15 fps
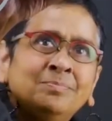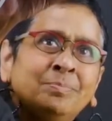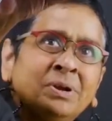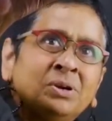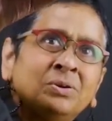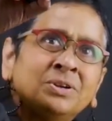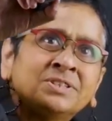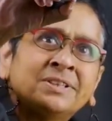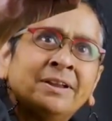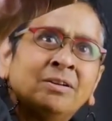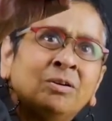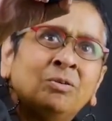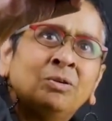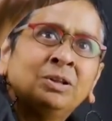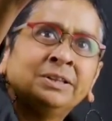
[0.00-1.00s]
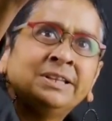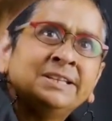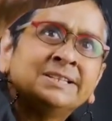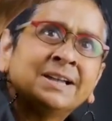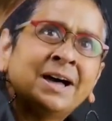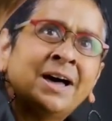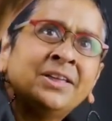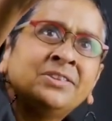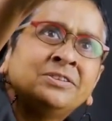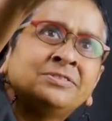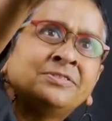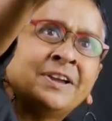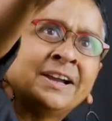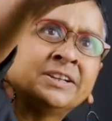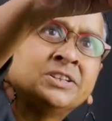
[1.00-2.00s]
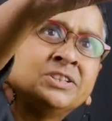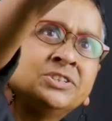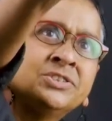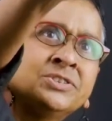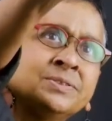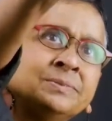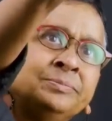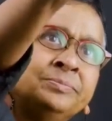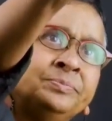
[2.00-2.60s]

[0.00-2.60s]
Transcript: because there are all these other factors,